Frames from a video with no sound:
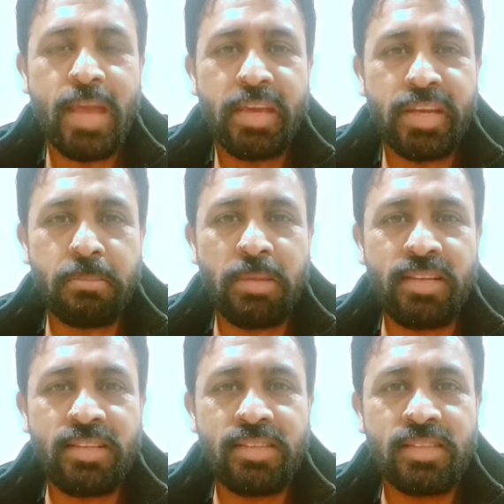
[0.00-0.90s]
It
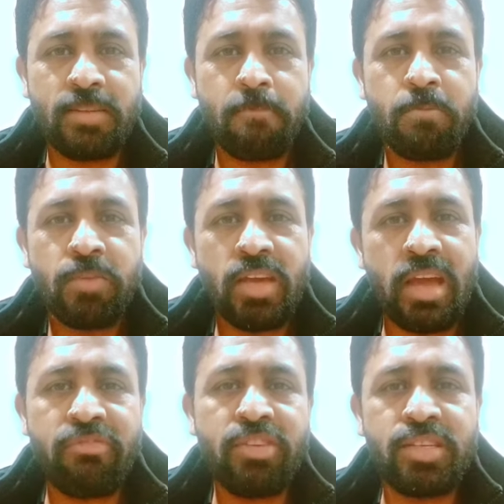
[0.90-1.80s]
means
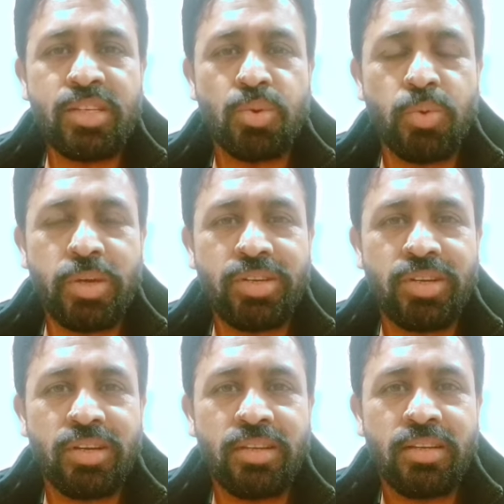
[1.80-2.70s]
every
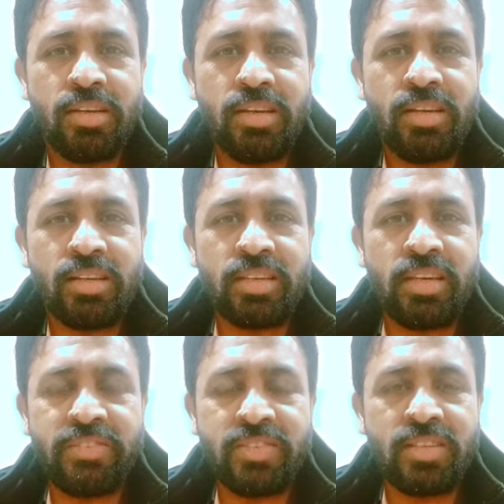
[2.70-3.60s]
situation
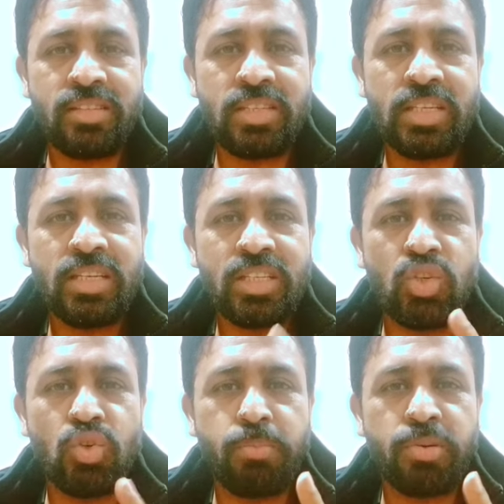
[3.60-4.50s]
gives us
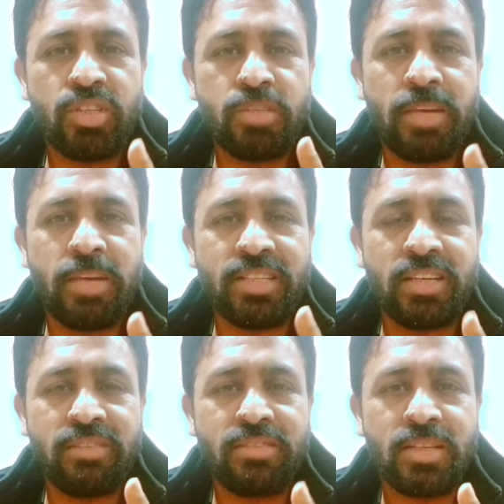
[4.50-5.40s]
two
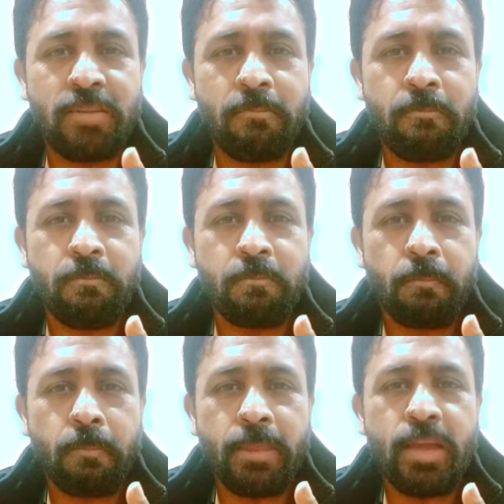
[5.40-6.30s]
perspectives.
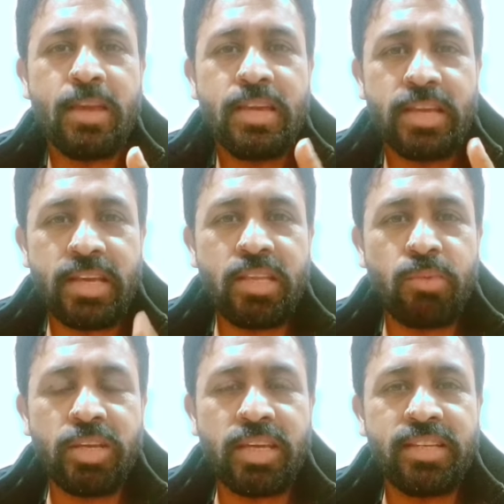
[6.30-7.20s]
Either
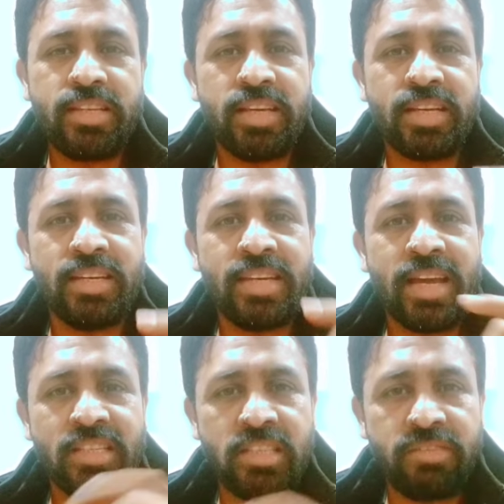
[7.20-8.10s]
we can take
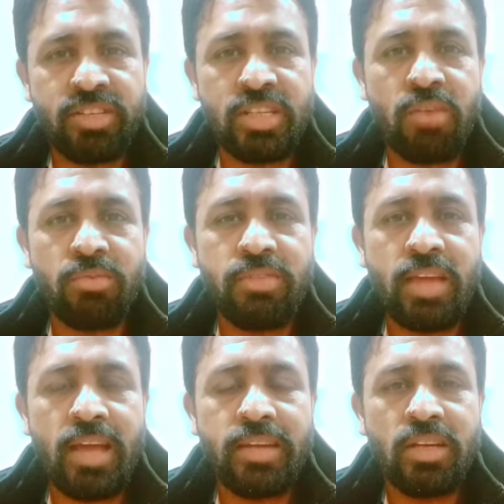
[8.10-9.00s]
negativity out of
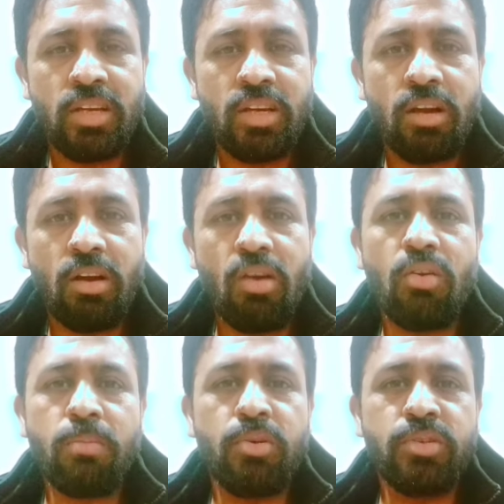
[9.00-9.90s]
that or
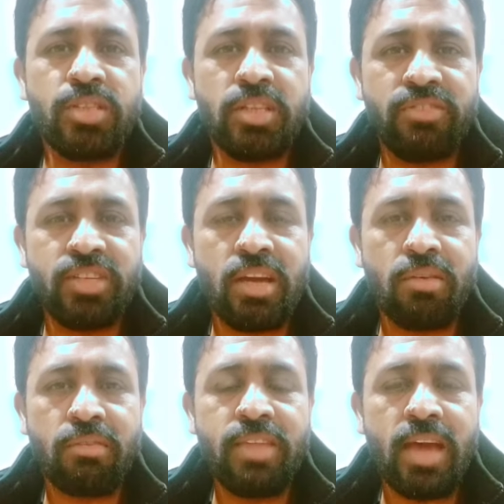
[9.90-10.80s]
positivity out
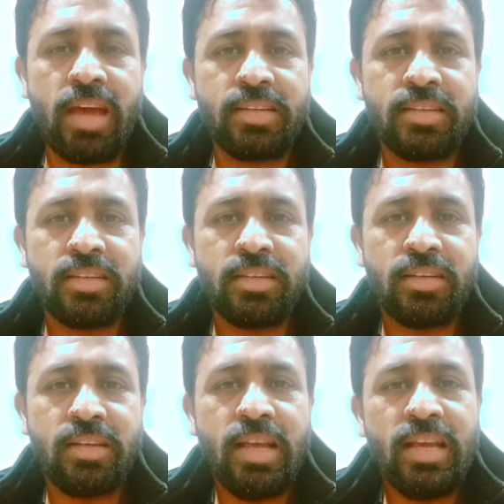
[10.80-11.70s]
of that.
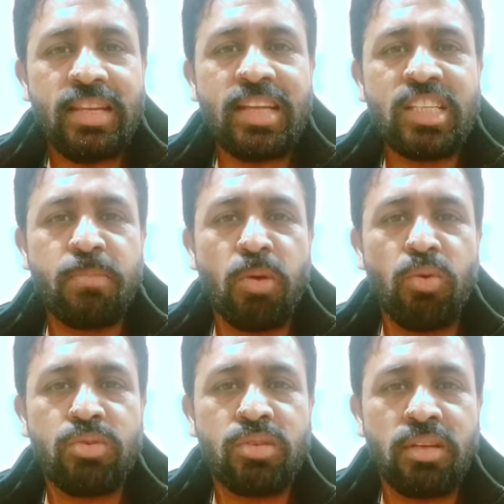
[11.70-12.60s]
Let's
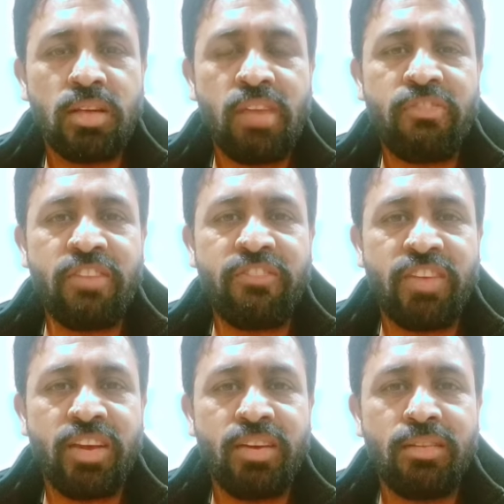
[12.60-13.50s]
suppose if I
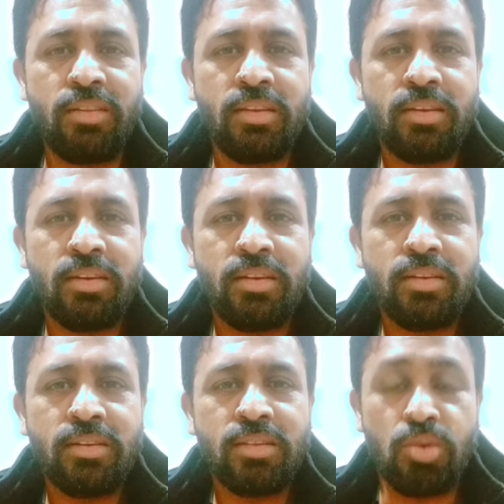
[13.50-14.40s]
fail
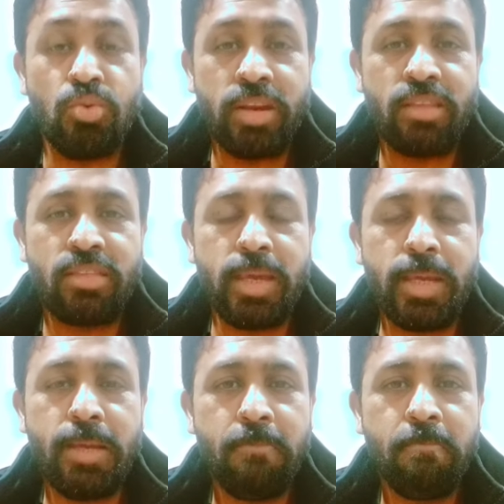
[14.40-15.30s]
to do anything,